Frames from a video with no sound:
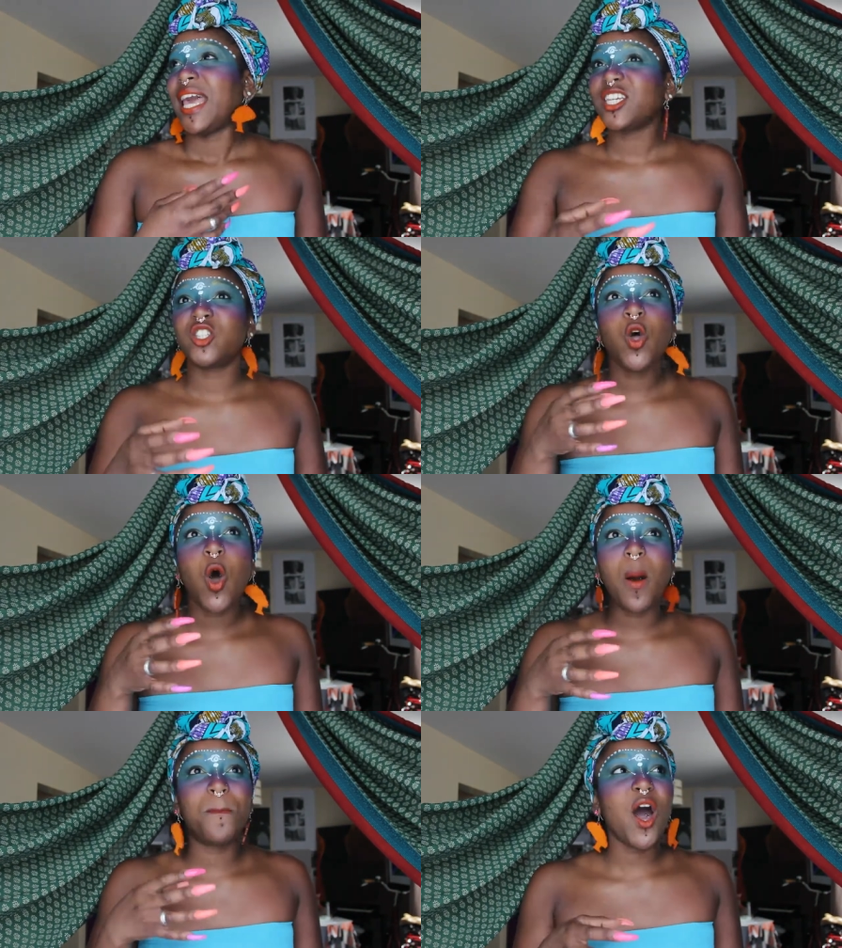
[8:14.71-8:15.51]
It's
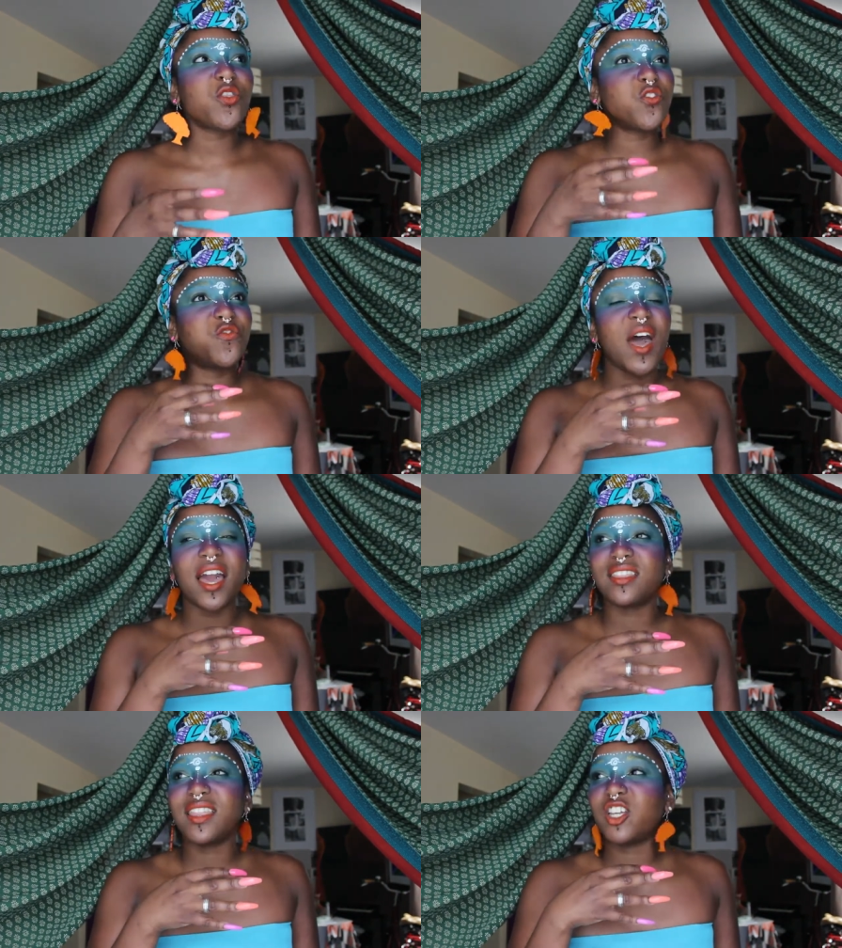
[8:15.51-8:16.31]
not about the
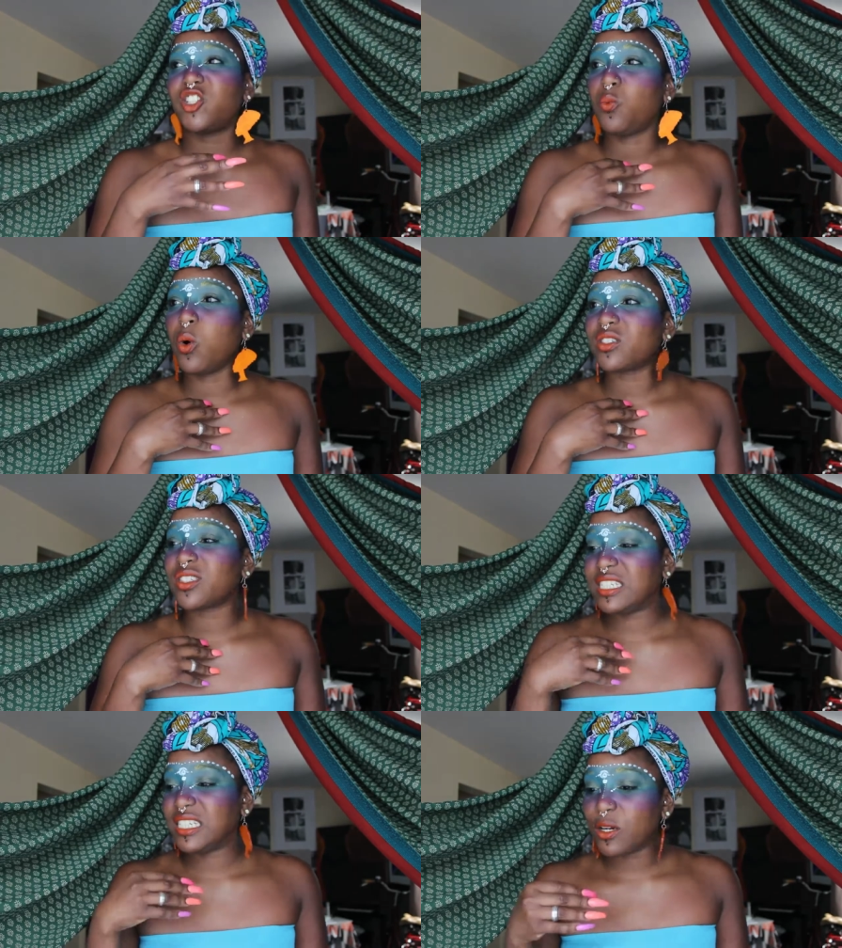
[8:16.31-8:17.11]
fact that she
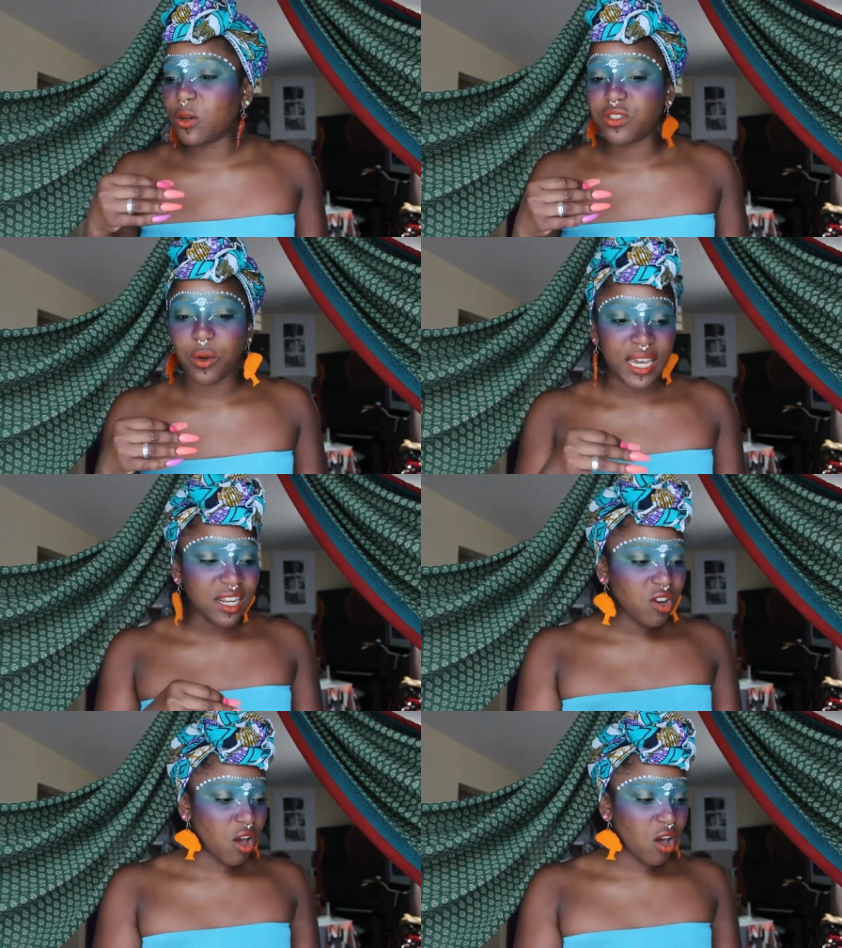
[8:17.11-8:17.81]
wants a dildo in